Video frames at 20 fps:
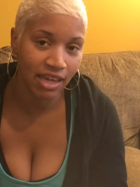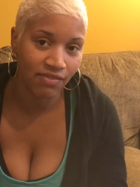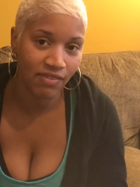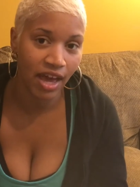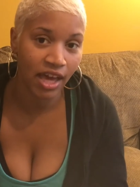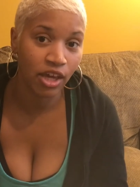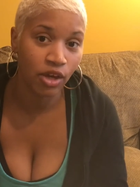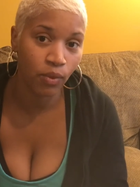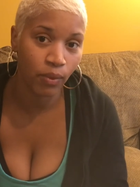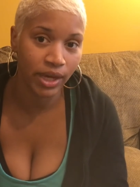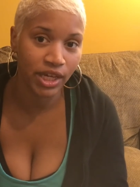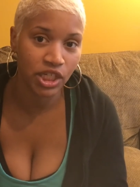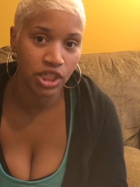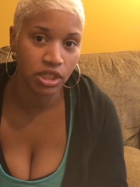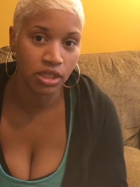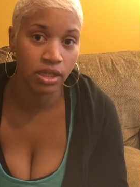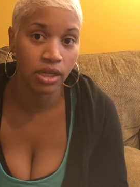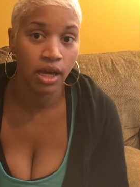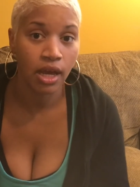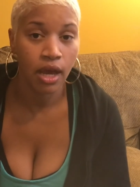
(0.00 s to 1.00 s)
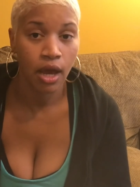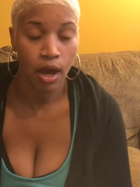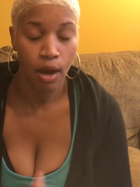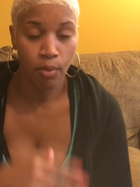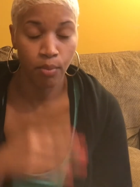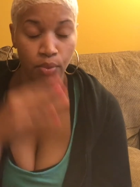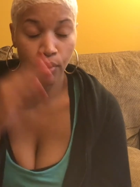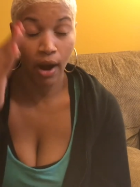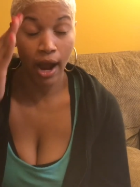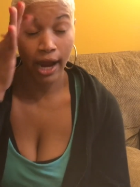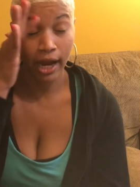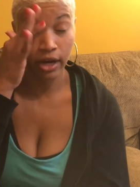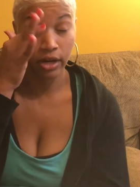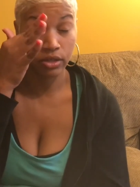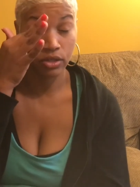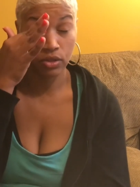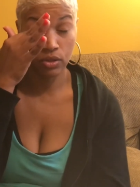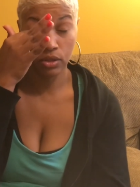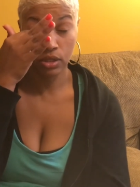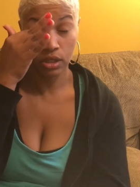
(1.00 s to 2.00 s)
evaluation prior
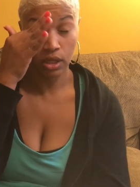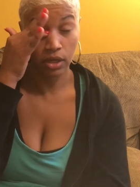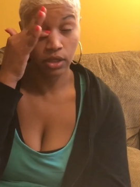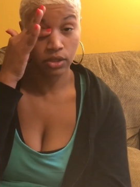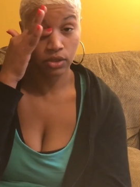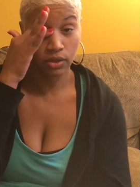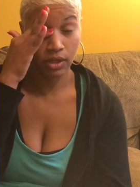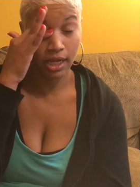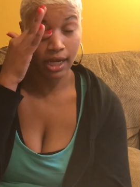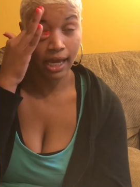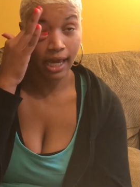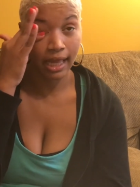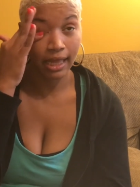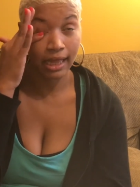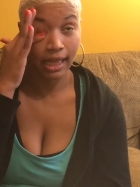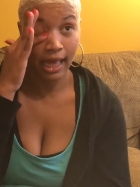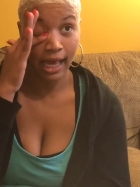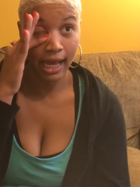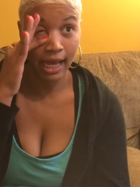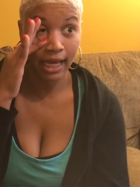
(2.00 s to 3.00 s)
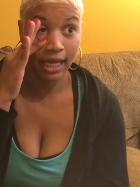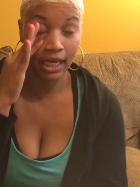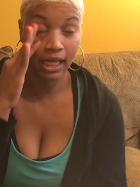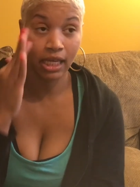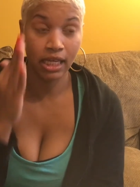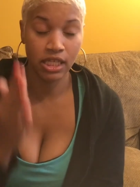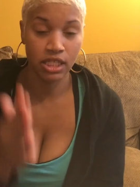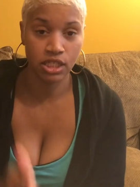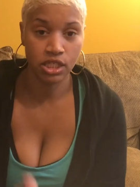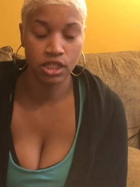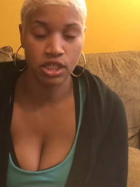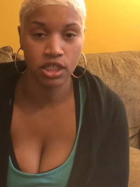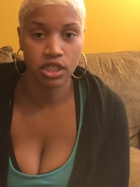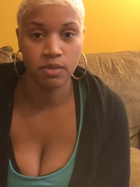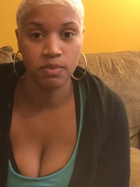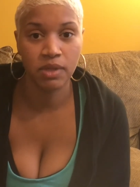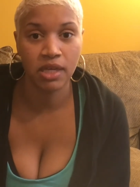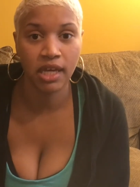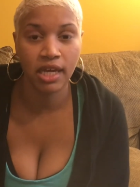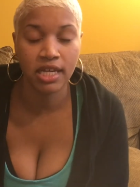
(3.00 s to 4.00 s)
to surgery. And that is
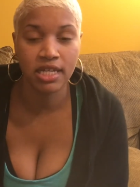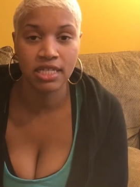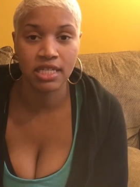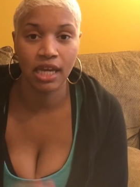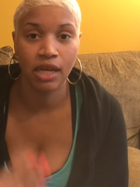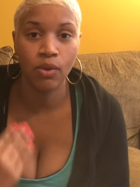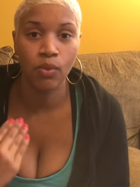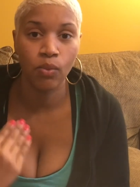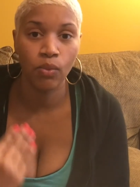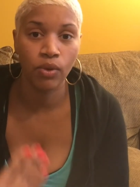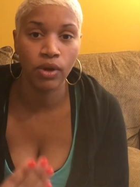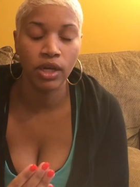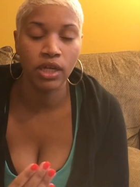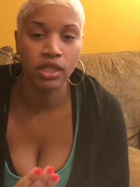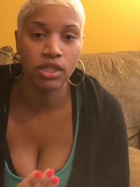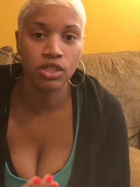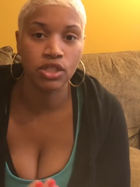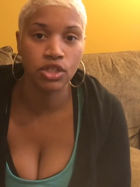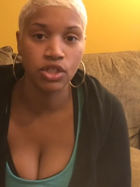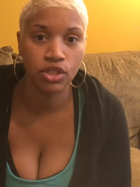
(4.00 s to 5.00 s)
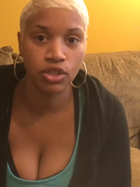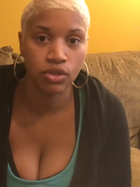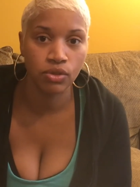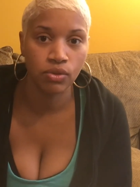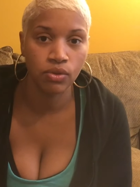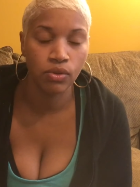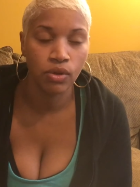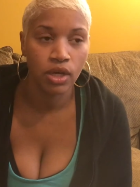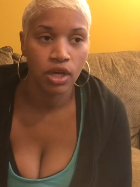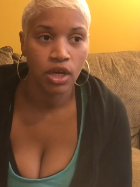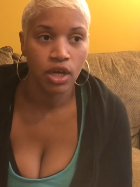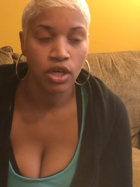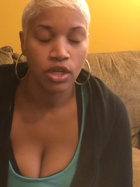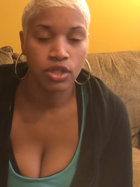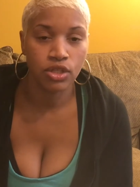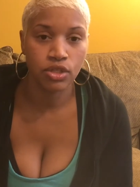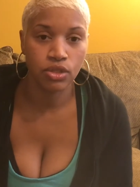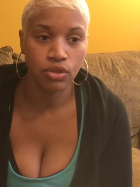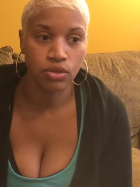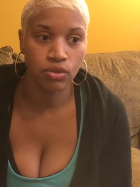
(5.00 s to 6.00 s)
just because they want you
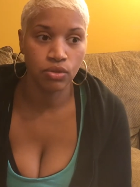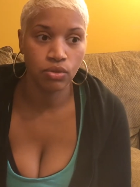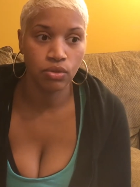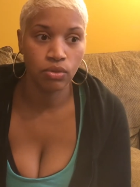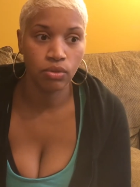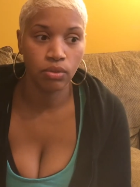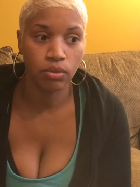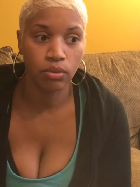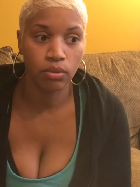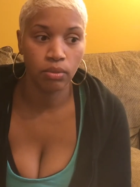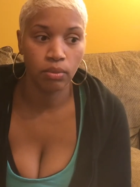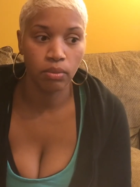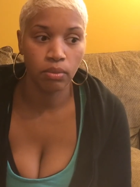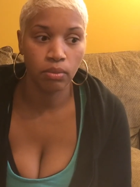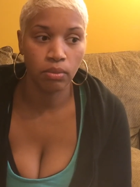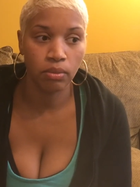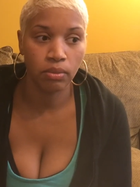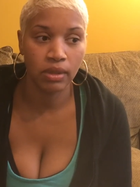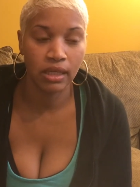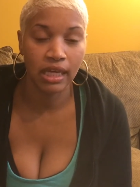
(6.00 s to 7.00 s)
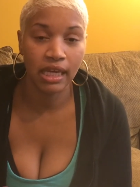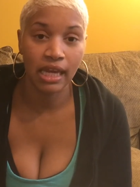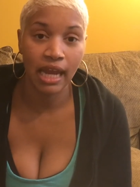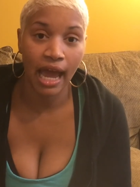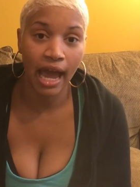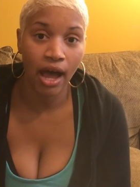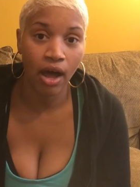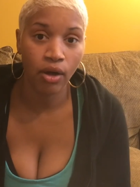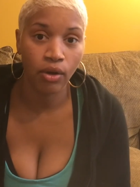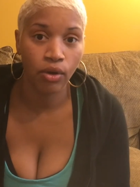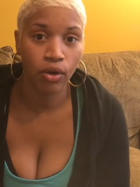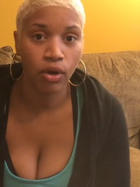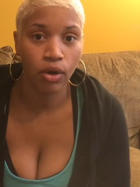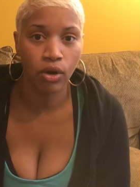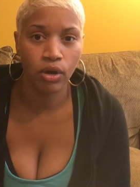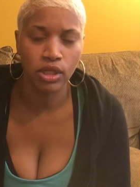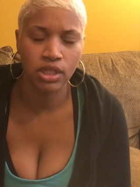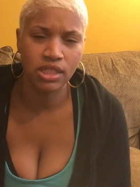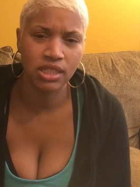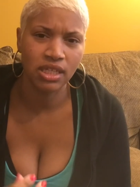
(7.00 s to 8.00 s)
to get out
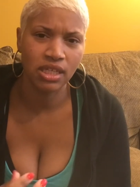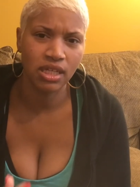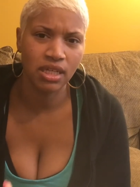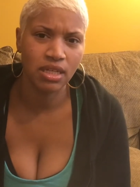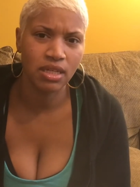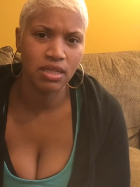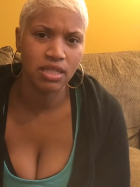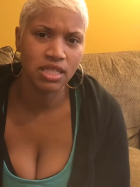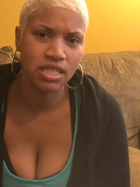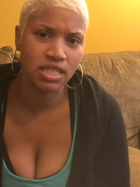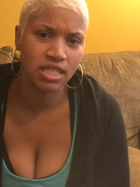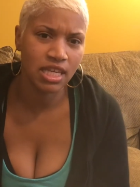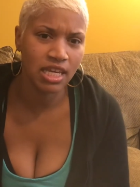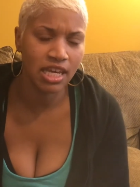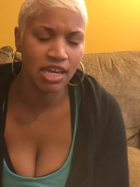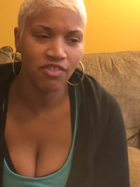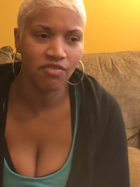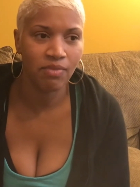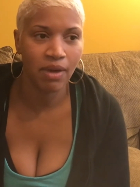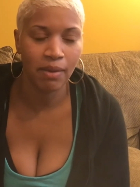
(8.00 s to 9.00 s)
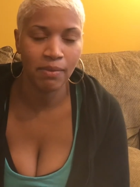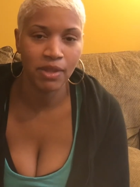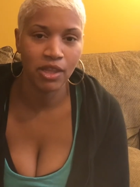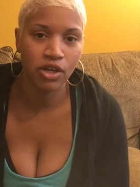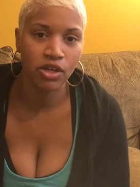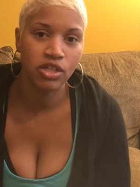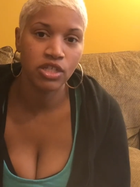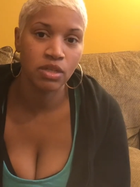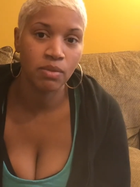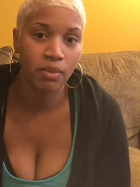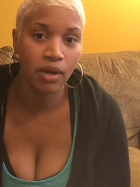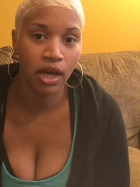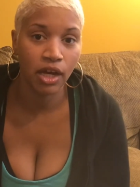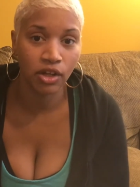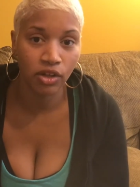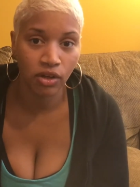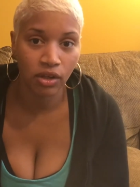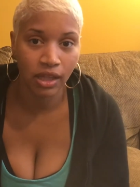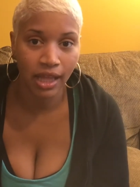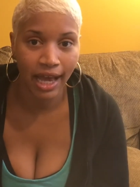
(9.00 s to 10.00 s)
or to see if maybe there are some
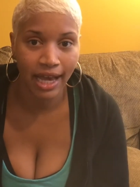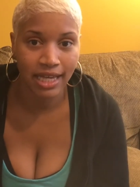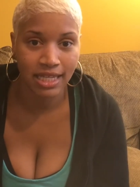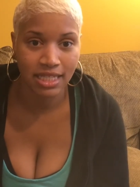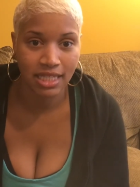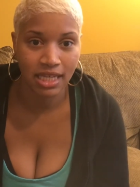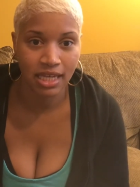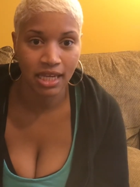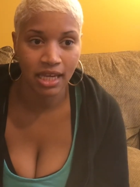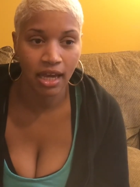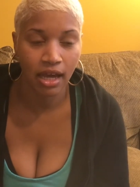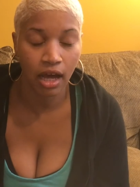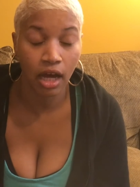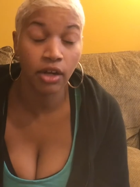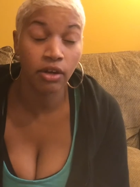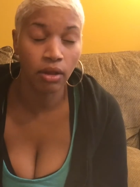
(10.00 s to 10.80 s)
underlying